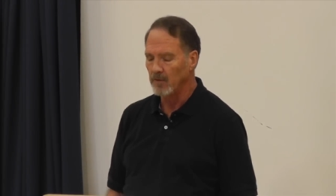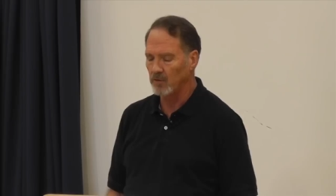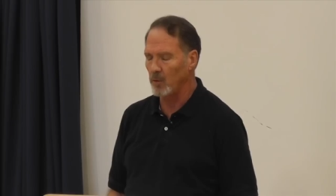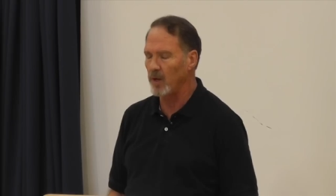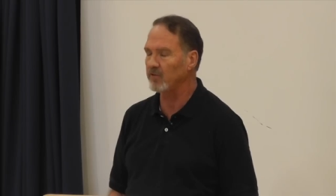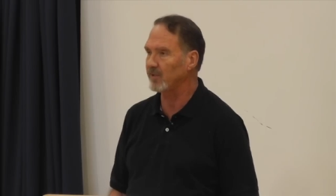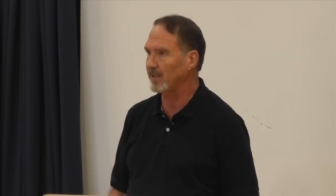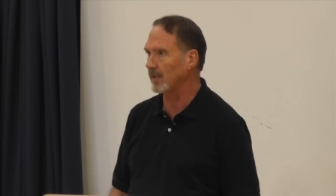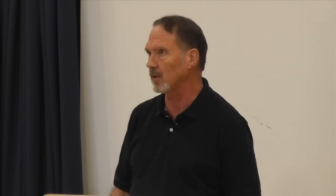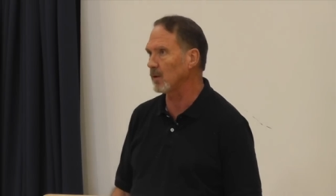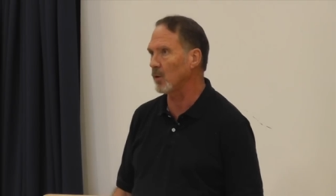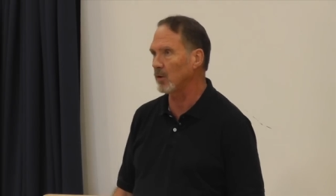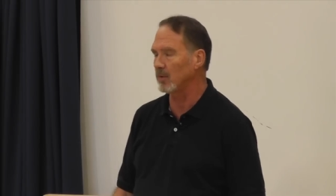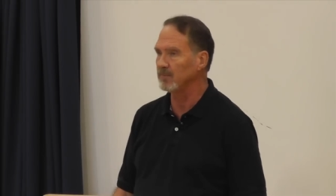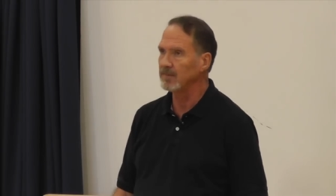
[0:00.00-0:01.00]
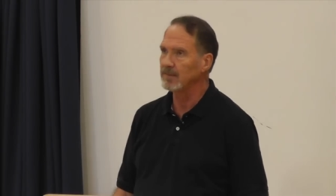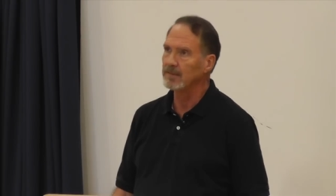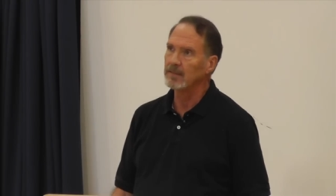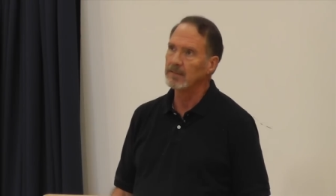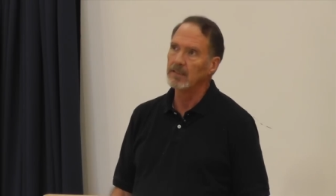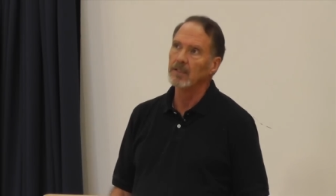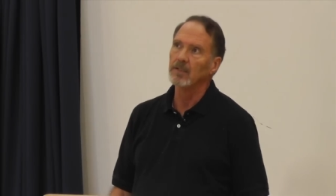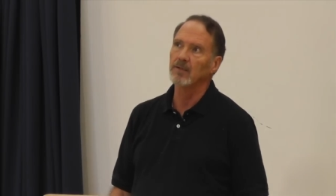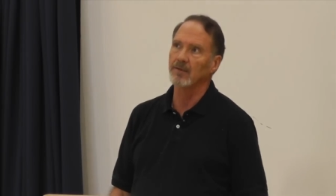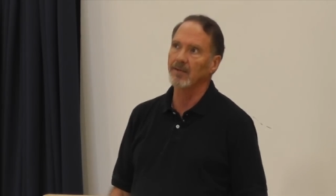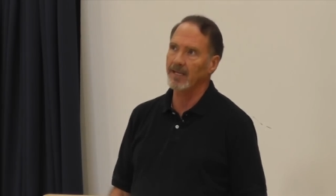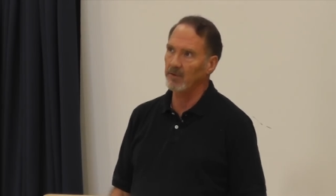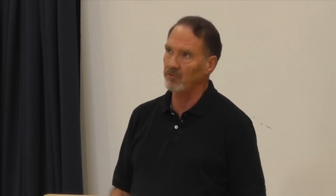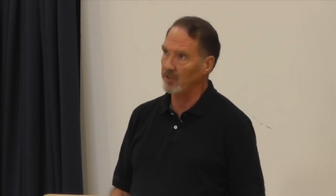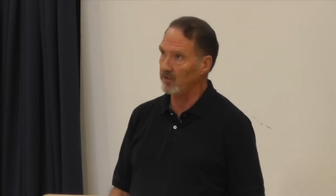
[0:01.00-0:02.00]
So I said to the Lord,
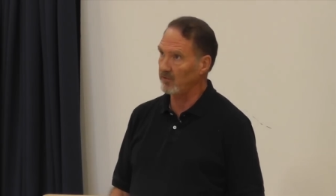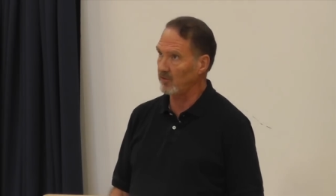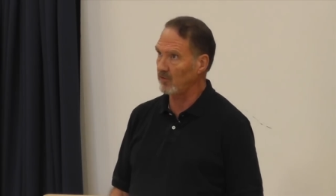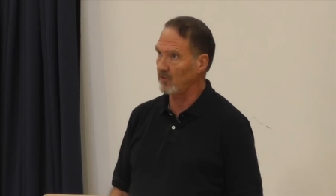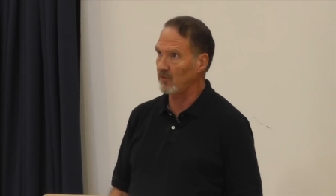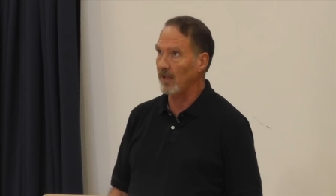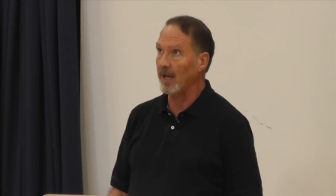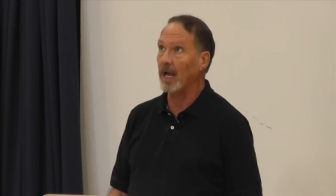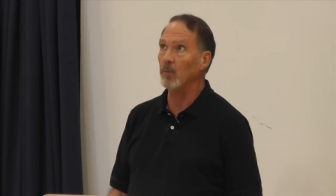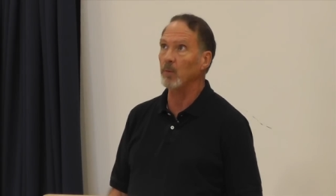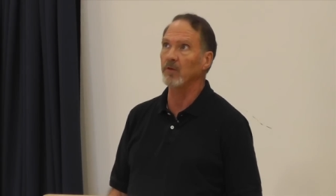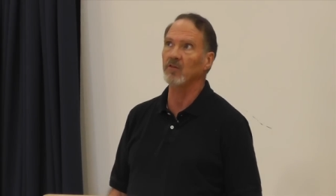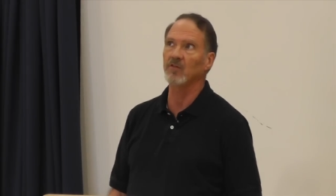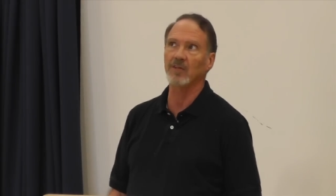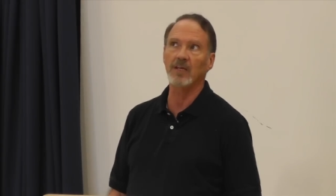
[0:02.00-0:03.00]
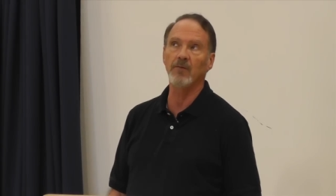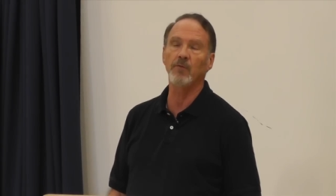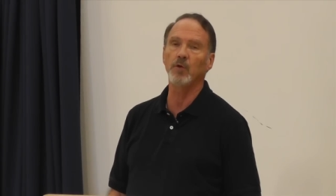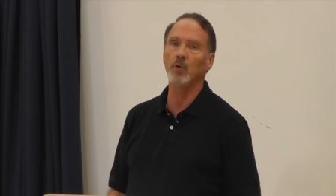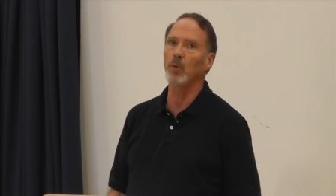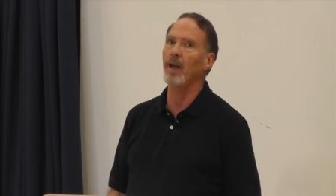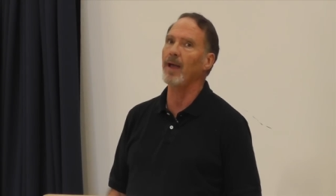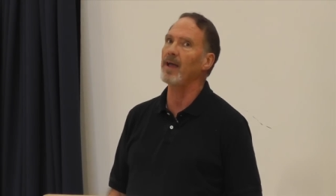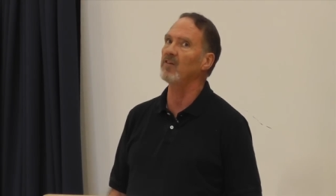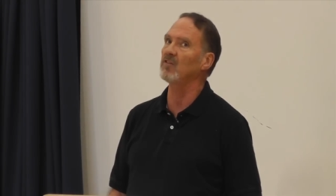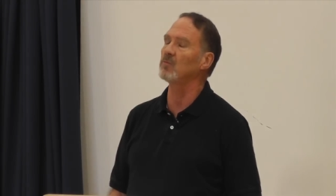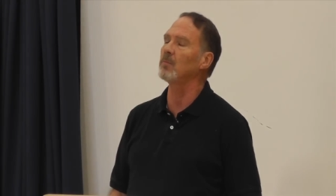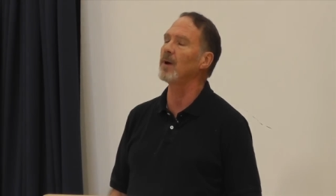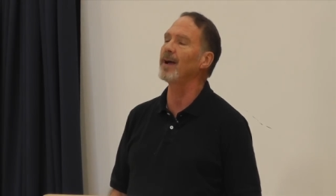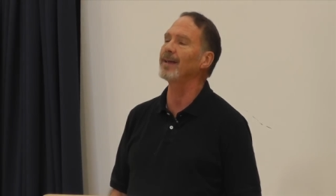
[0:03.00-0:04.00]
today, Jesus, I receive you
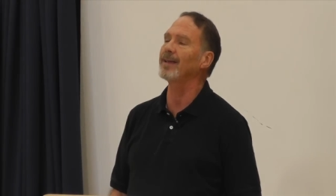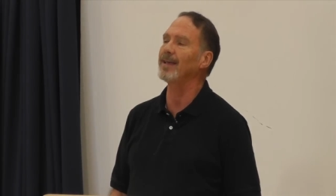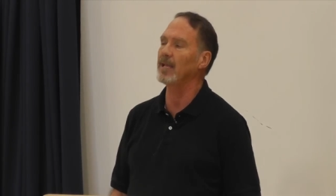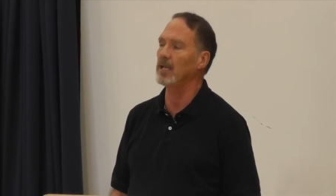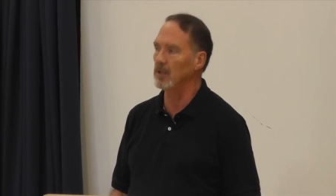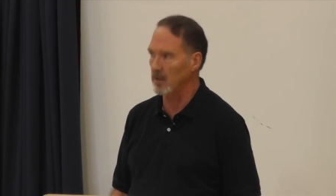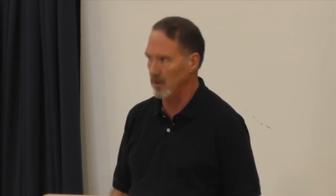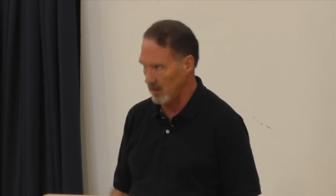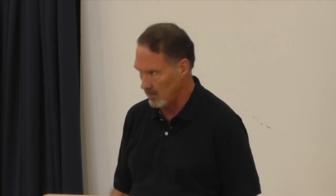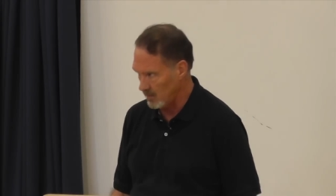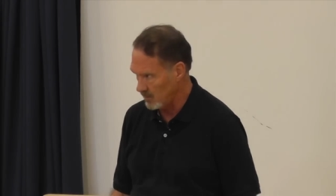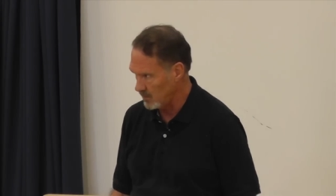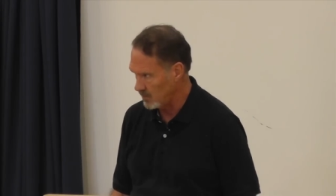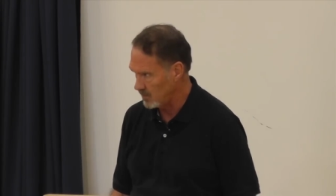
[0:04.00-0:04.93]
as my healer.